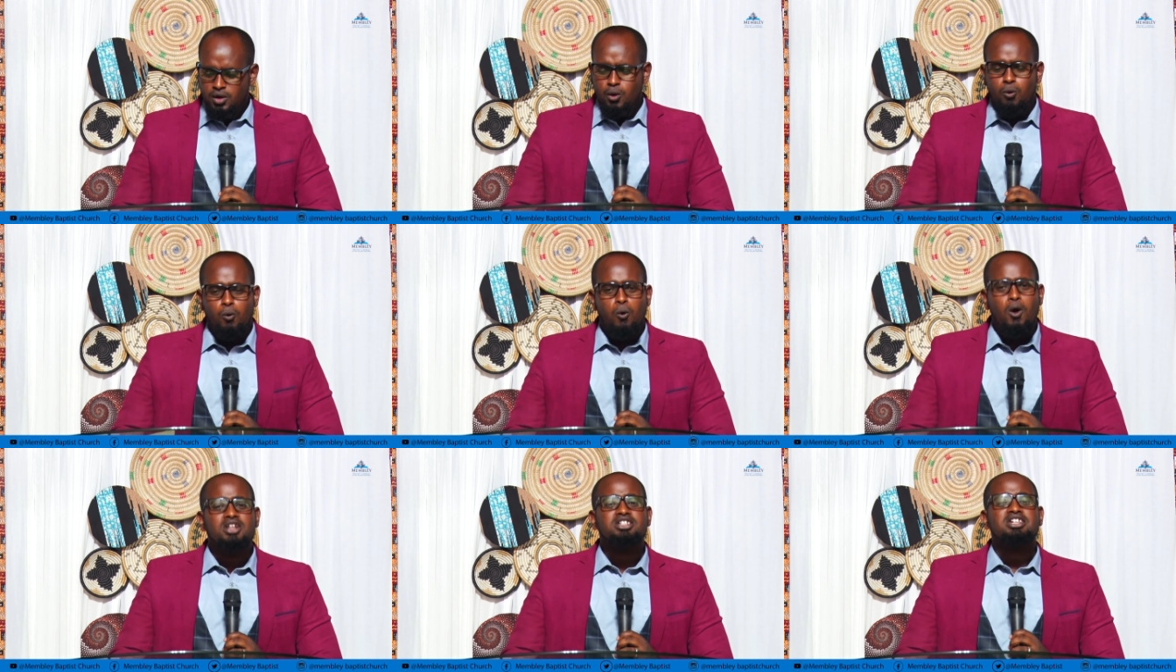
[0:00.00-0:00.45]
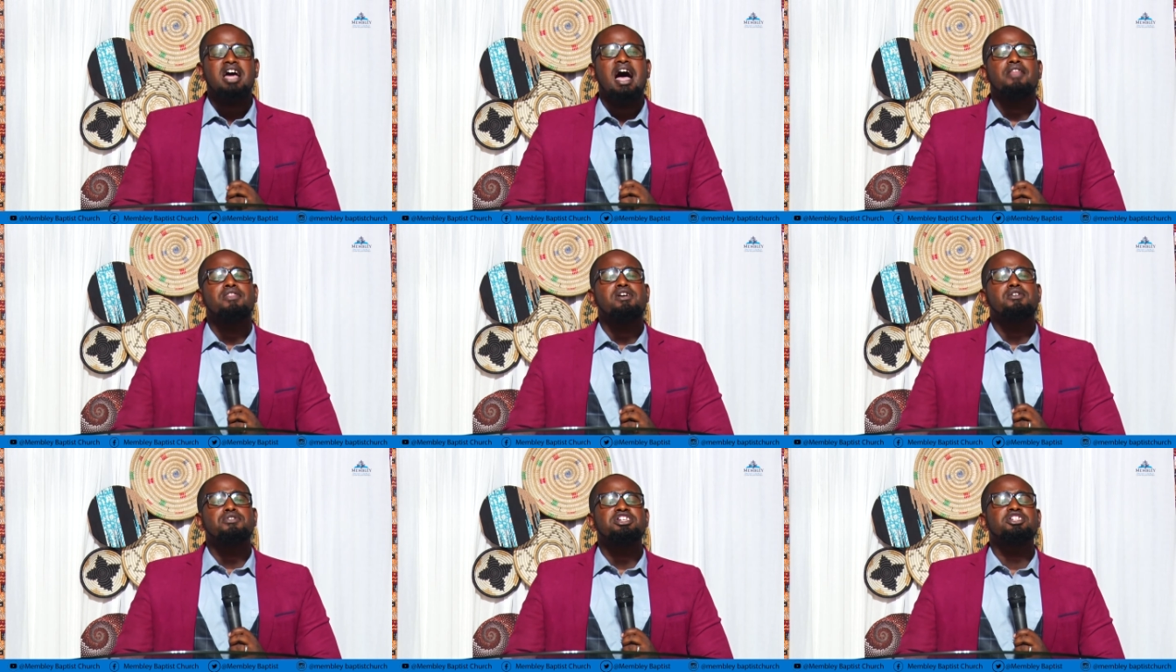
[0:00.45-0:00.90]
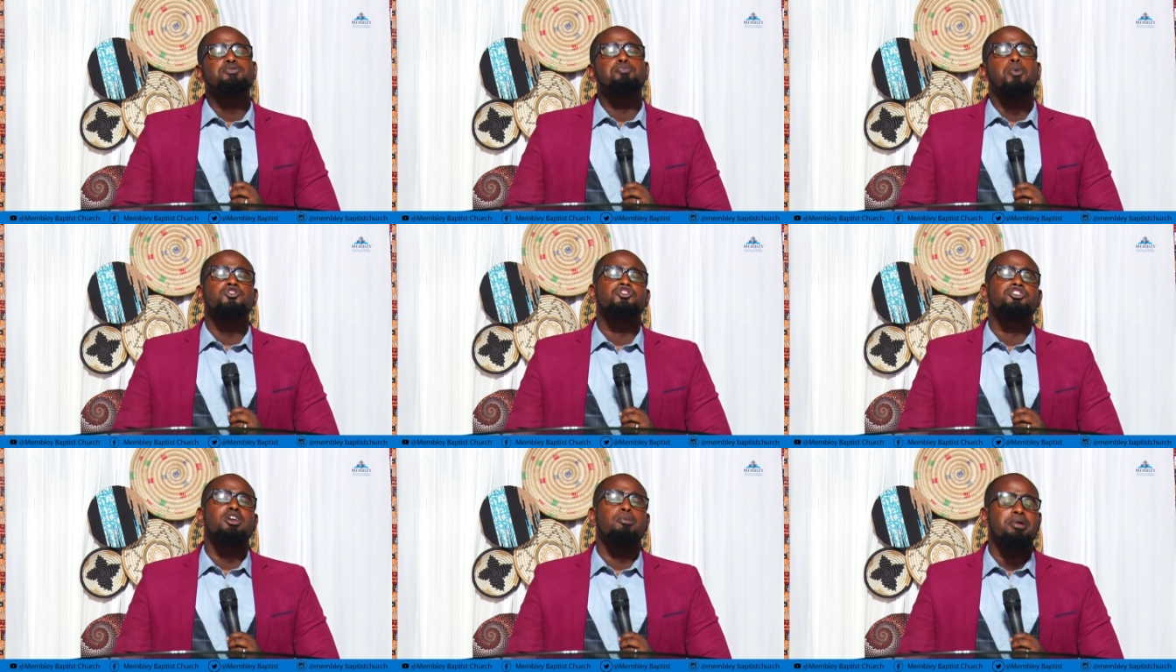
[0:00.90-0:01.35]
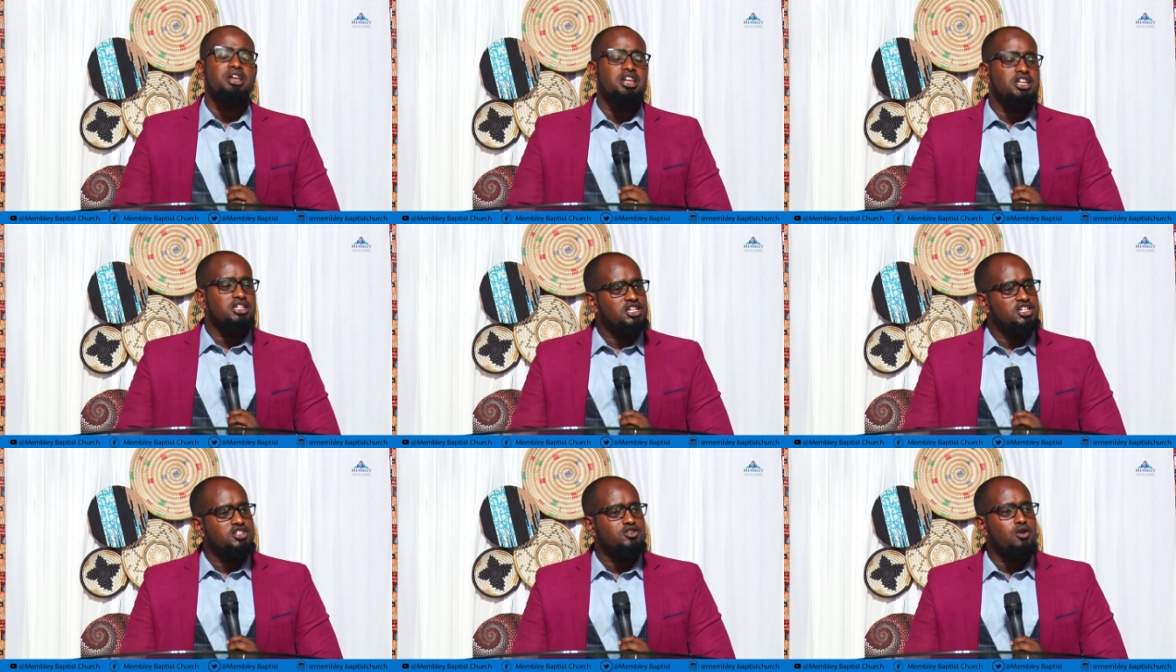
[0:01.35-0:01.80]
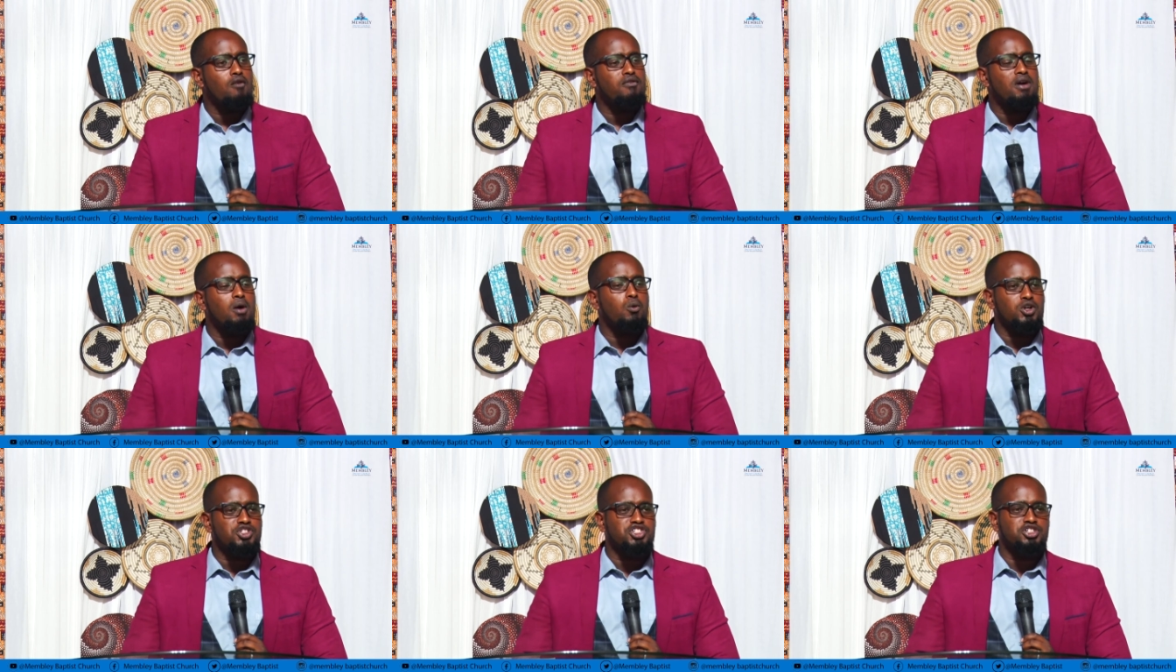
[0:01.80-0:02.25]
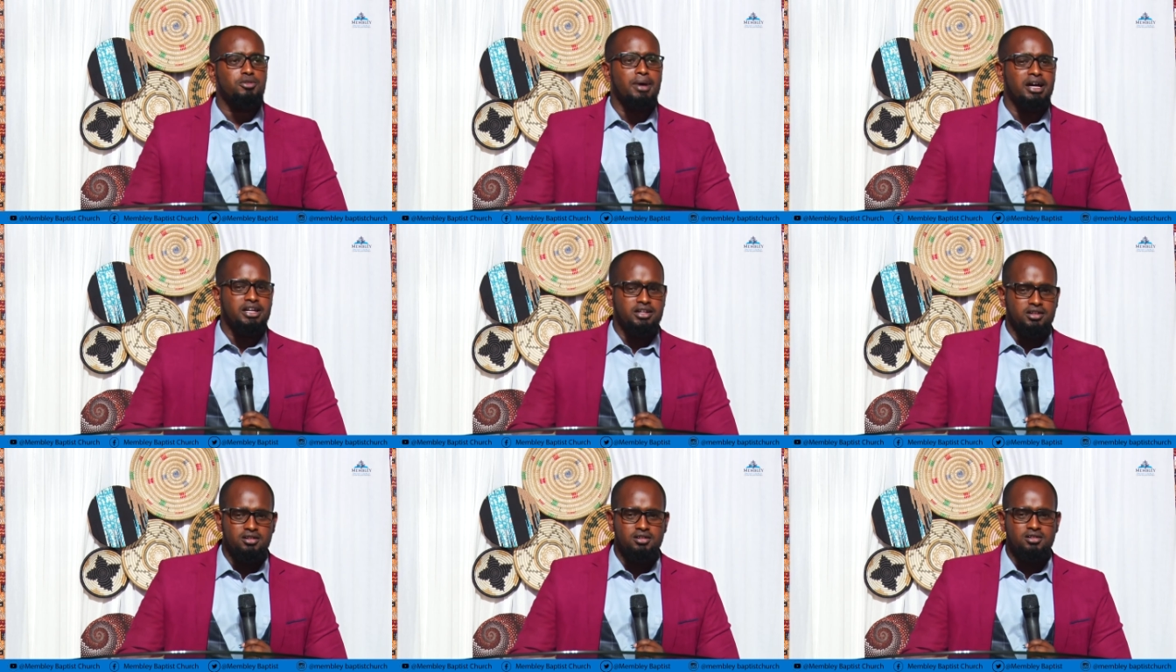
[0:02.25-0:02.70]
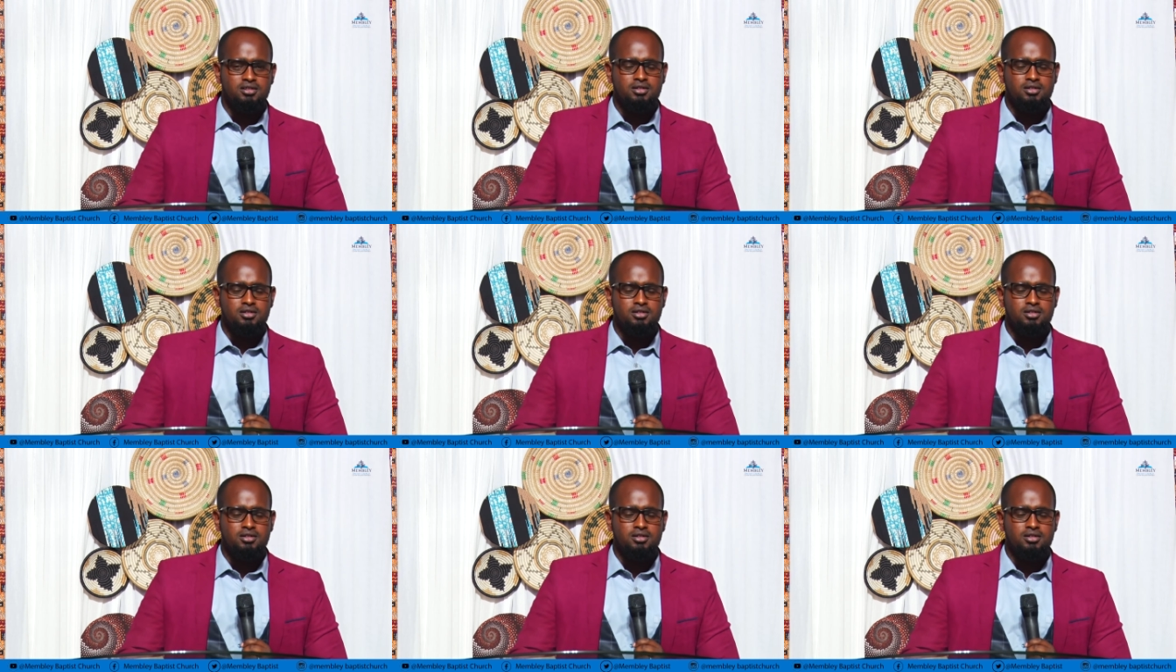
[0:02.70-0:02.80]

what are the responsibilities of a watchman?